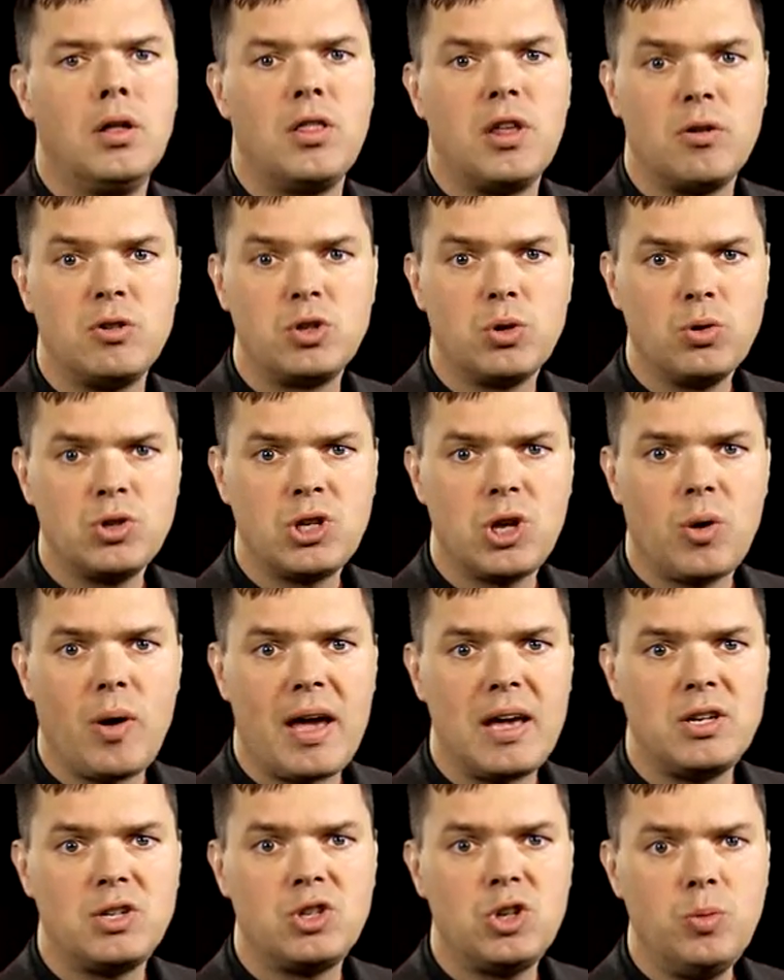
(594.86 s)
There is also
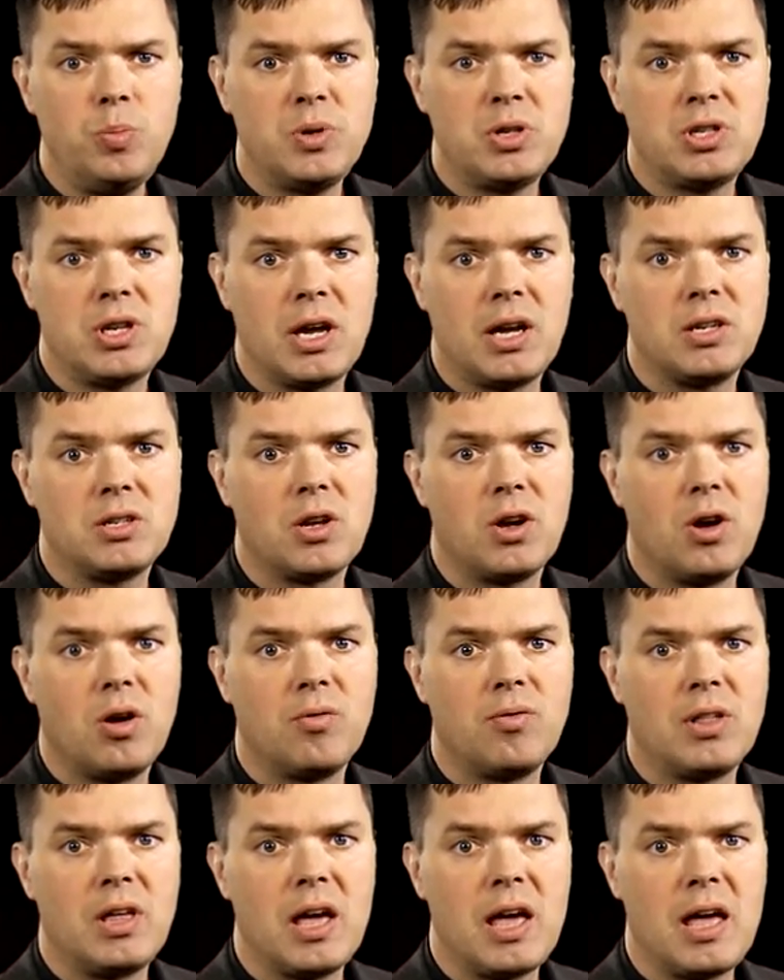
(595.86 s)
a superset
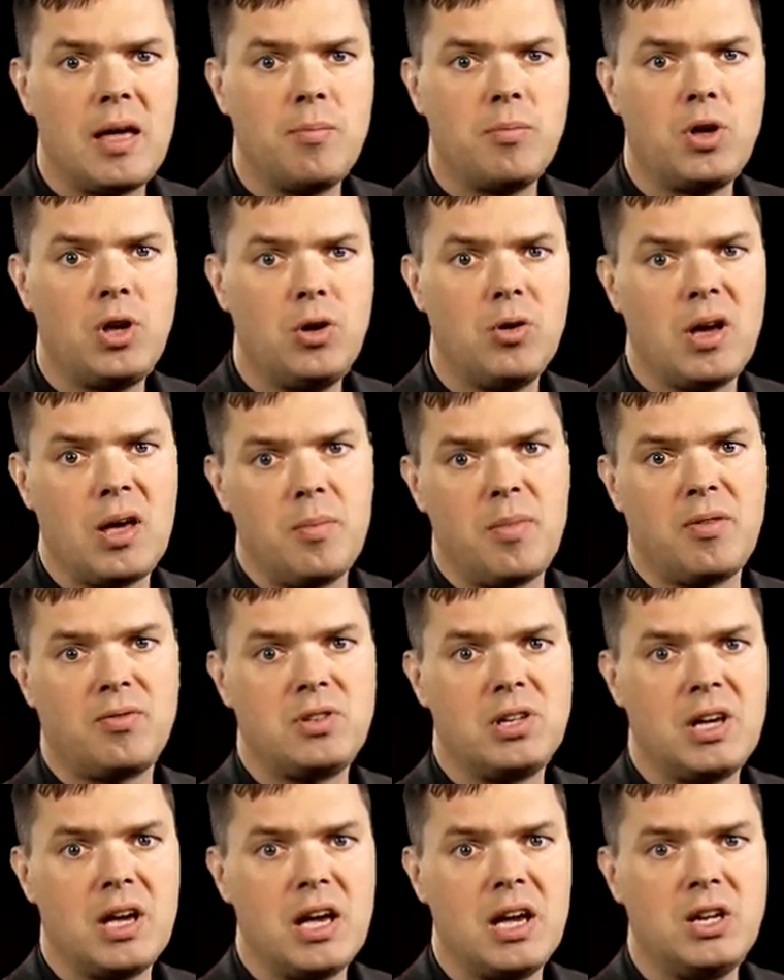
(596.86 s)
of the MQ
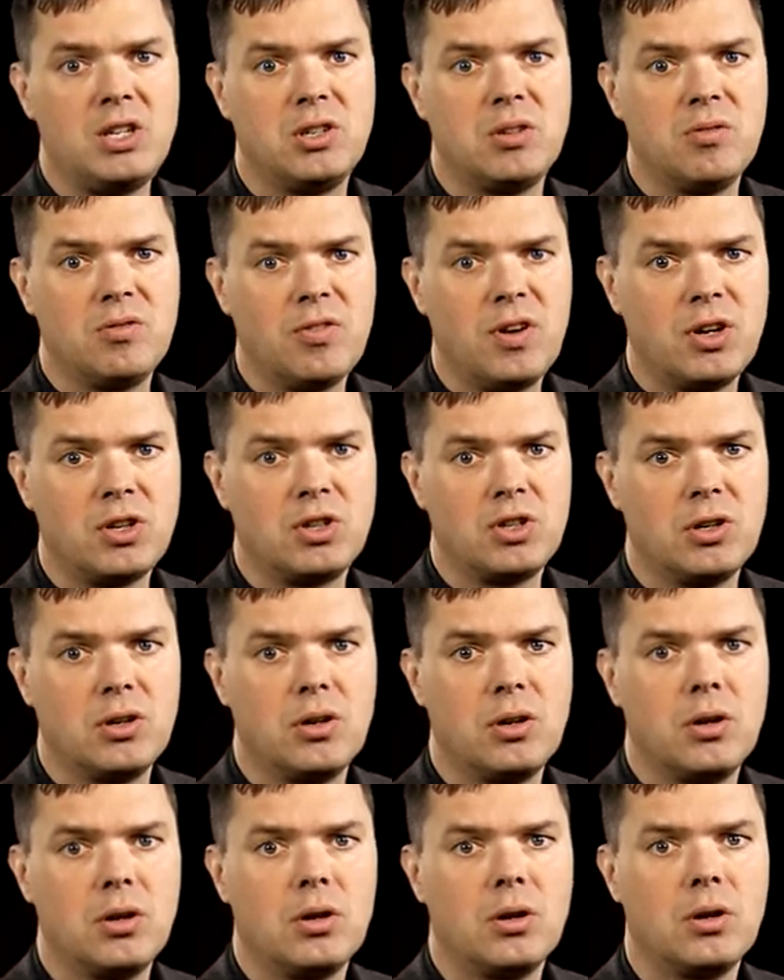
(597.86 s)
MFT agent
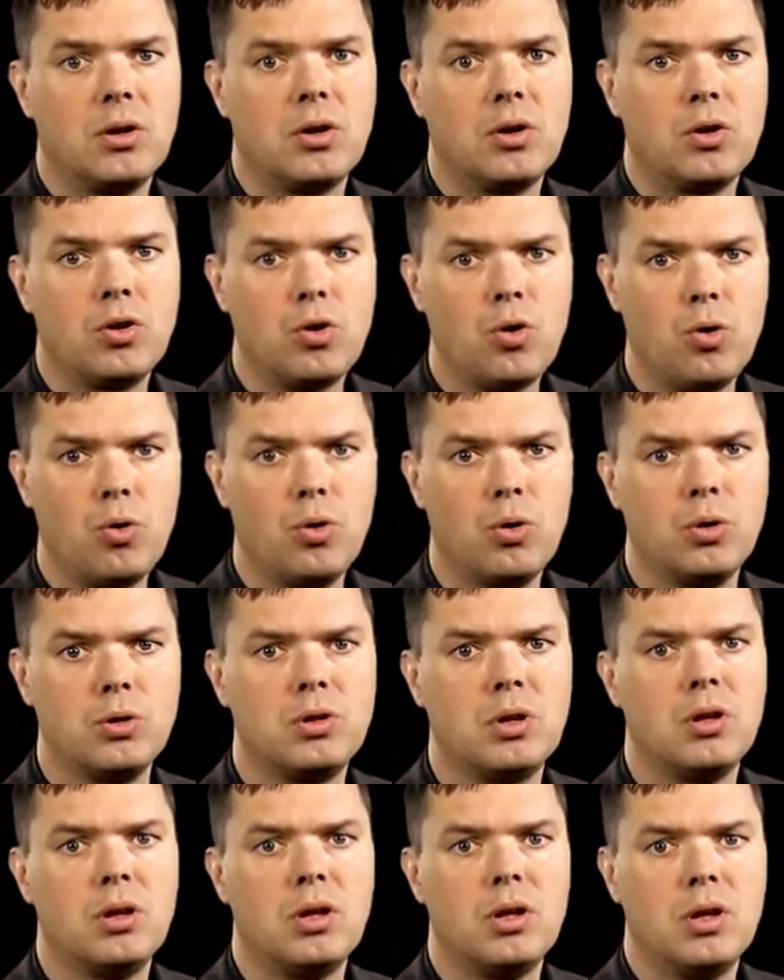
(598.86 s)
function
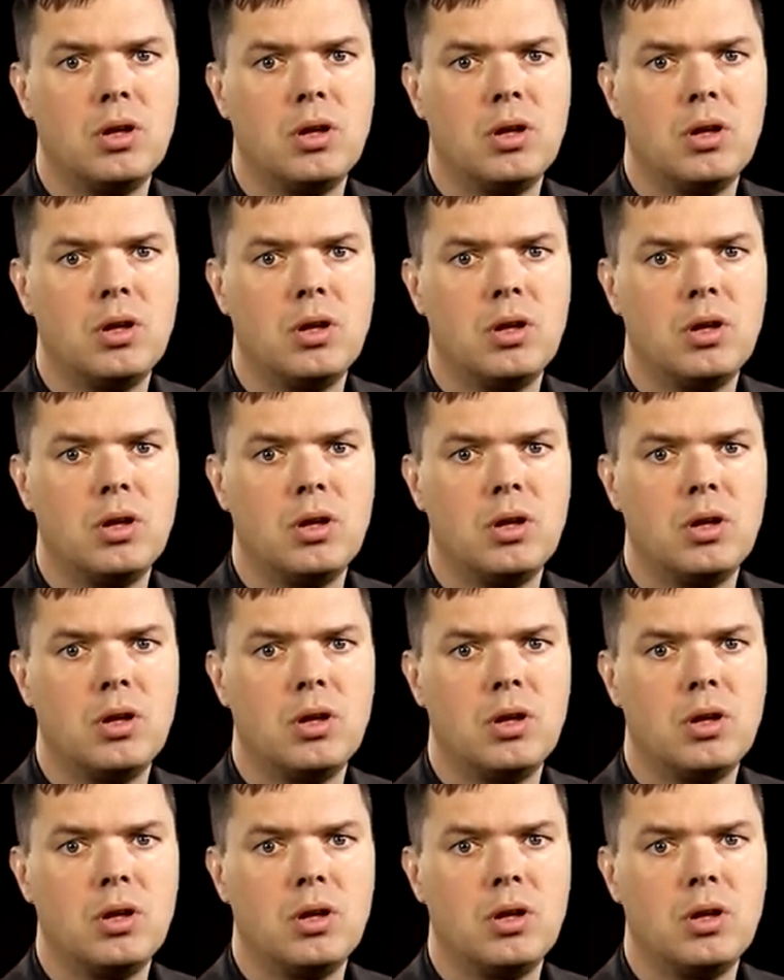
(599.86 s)
called